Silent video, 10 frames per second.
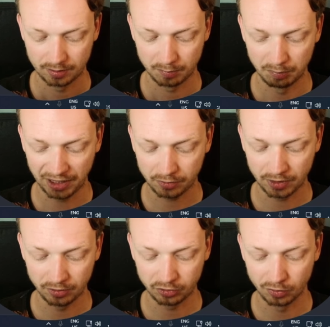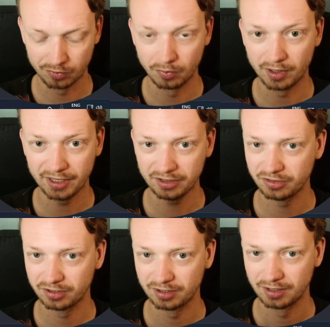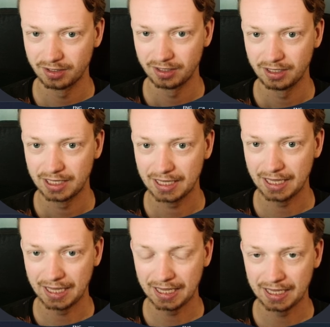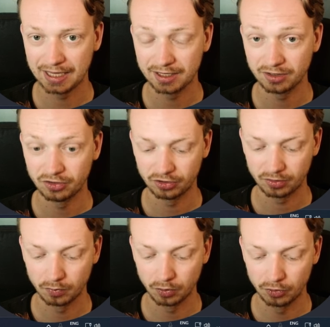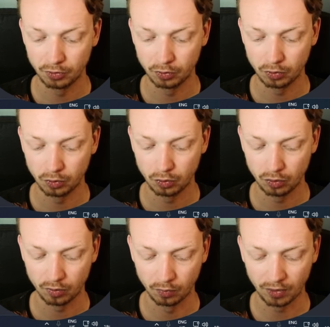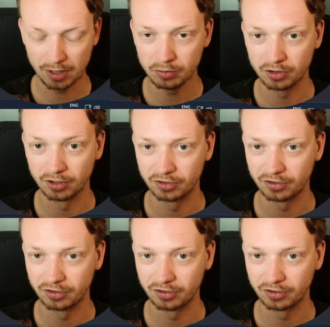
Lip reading: background of white, and we'll do rounded